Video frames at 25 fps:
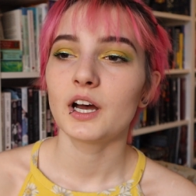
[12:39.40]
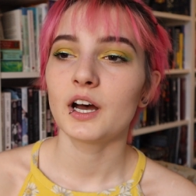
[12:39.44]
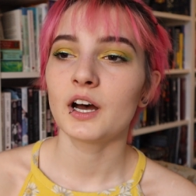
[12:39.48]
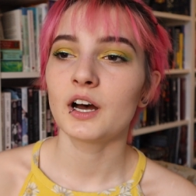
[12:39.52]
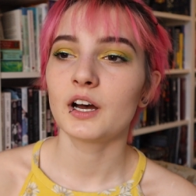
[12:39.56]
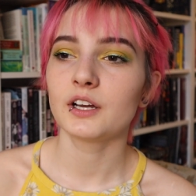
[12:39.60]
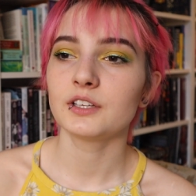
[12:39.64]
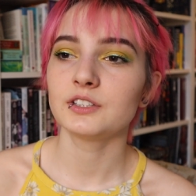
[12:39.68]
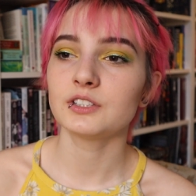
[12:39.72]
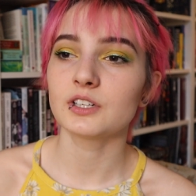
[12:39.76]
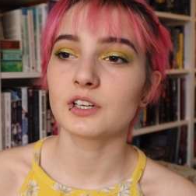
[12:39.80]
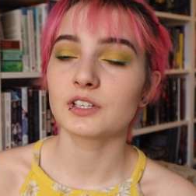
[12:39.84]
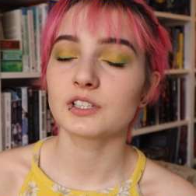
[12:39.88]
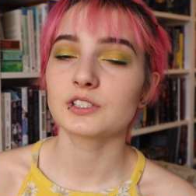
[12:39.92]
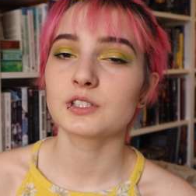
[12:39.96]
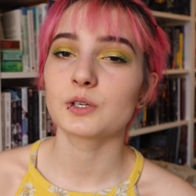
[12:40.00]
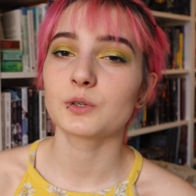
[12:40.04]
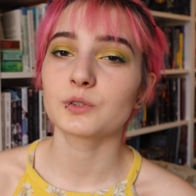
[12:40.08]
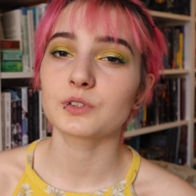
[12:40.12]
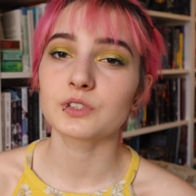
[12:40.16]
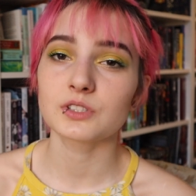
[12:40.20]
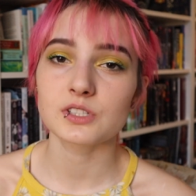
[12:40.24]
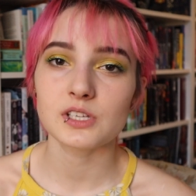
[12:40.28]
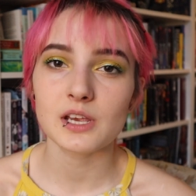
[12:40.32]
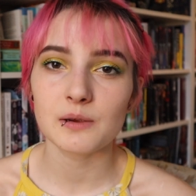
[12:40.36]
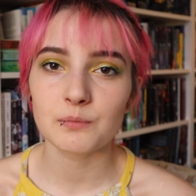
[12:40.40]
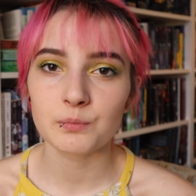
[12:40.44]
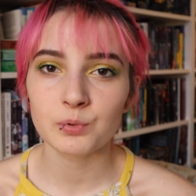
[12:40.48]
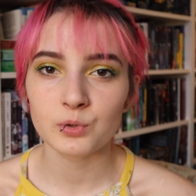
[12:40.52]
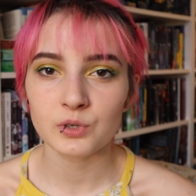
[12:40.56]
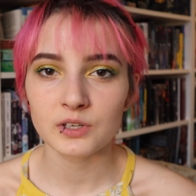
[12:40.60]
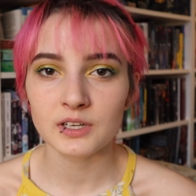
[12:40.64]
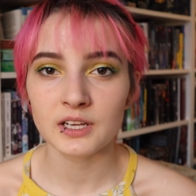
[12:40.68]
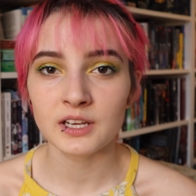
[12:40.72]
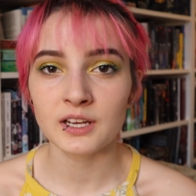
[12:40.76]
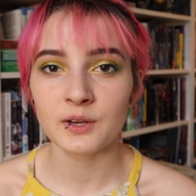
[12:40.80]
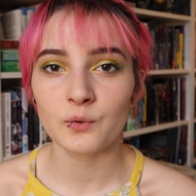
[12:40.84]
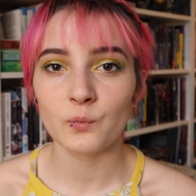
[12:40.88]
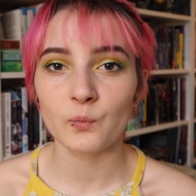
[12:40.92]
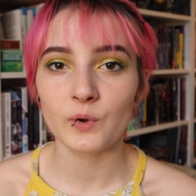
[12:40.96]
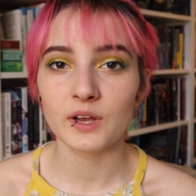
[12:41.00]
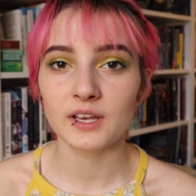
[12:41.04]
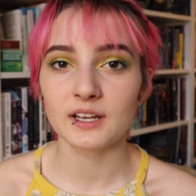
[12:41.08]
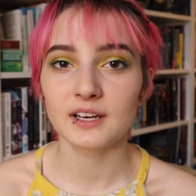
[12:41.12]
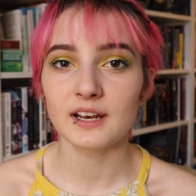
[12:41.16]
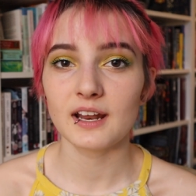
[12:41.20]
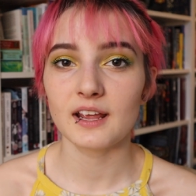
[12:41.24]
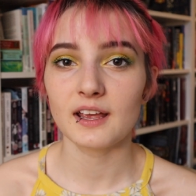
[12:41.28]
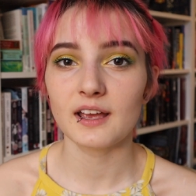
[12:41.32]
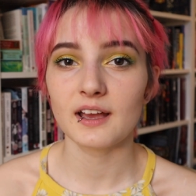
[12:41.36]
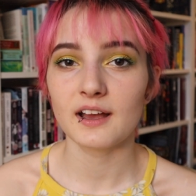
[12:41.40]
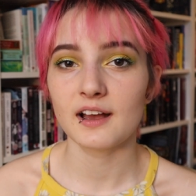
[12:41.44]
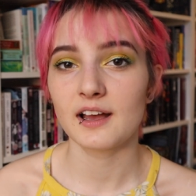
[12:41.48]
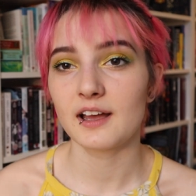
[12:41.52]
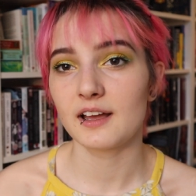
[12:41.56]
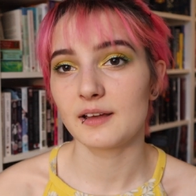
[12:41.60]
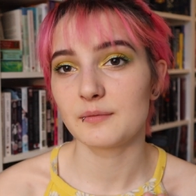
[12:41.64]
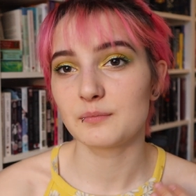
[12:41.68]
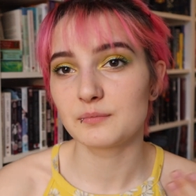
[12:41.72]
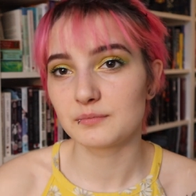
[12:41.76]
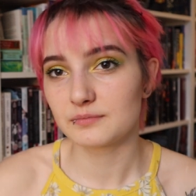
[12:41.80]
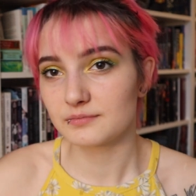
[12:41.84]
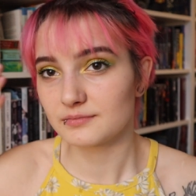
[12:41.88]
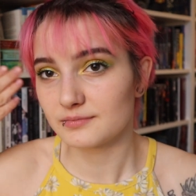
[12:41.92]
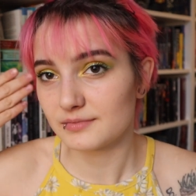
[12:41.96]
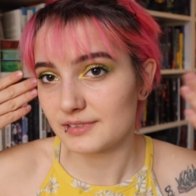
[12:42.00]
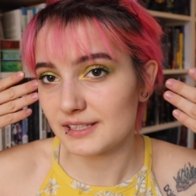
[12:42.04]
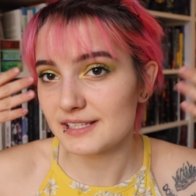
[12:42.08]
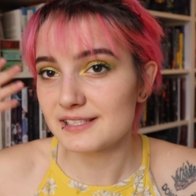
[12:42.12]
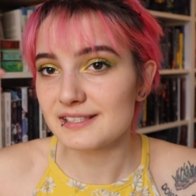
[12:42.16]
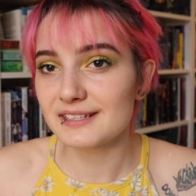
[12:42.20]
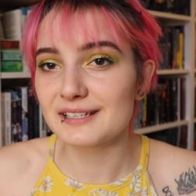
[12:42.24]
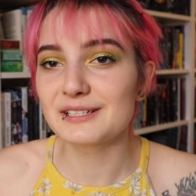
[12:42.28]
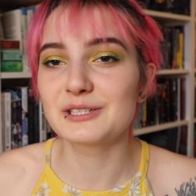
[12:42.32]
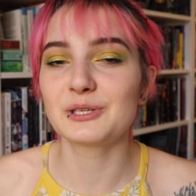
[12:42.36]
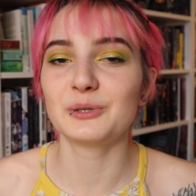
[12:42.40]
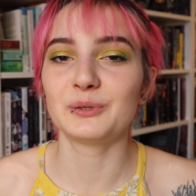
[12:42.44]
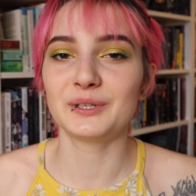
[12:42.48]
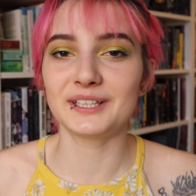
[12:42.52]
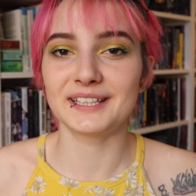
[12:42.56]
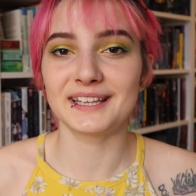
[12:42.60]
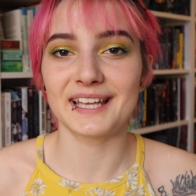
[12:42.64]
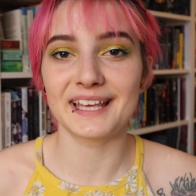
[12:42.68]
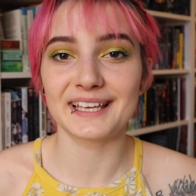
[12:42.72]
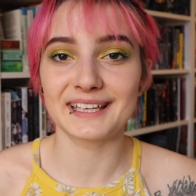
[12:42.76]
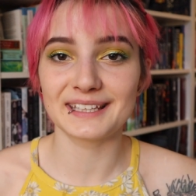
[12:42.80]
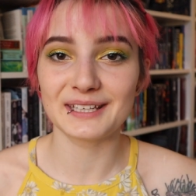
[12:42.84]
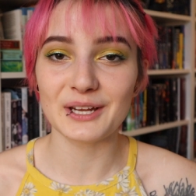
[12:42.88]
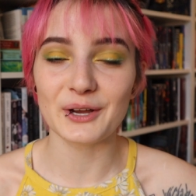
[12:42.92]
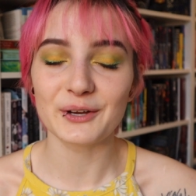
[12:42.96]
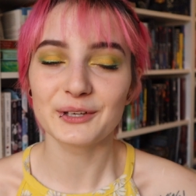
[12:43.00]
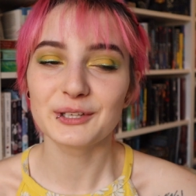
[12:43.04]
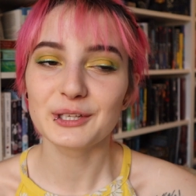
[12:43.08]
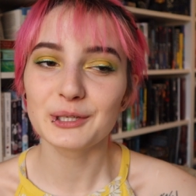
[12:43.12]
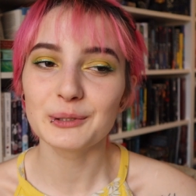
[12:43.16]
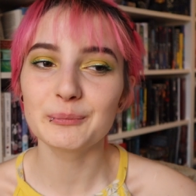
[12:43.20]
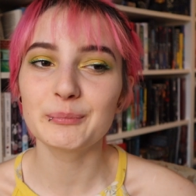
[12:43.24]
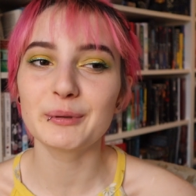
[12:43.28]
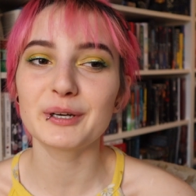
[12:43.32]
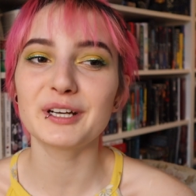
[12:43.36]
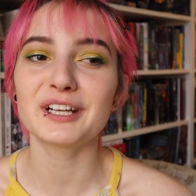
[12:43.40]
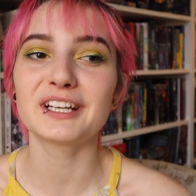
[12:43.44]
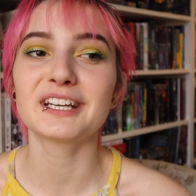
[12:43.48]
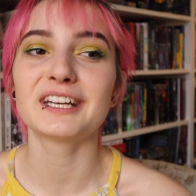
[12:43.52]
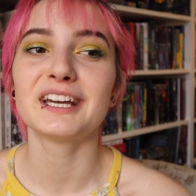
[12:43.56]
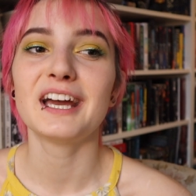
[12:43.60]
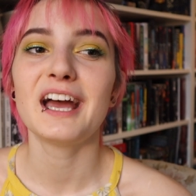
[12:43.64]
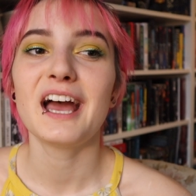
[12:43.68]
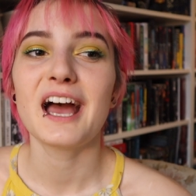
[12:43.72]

uh, young adult contemporary when I'm listening to it like an audiobook.